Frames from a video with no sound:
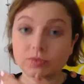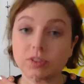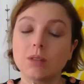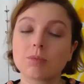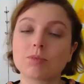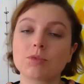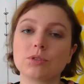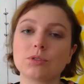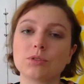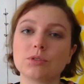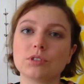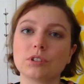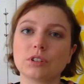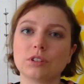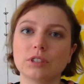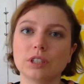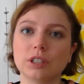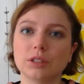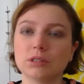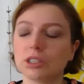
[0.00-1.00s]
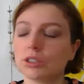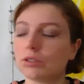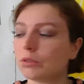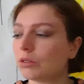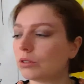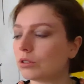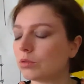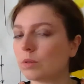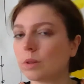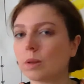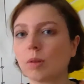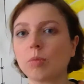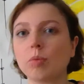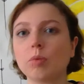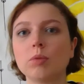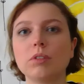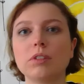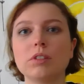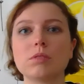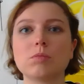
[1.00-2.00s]
I'm so sorry. I went to the swimming
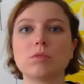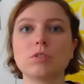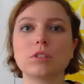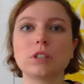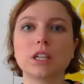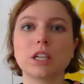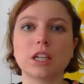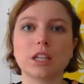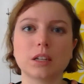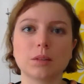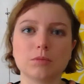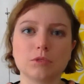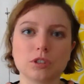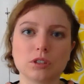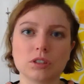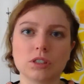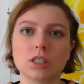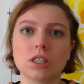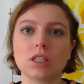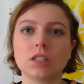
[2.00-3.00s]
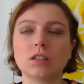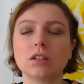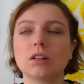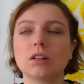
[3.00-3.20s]
pool this morning and I'm just,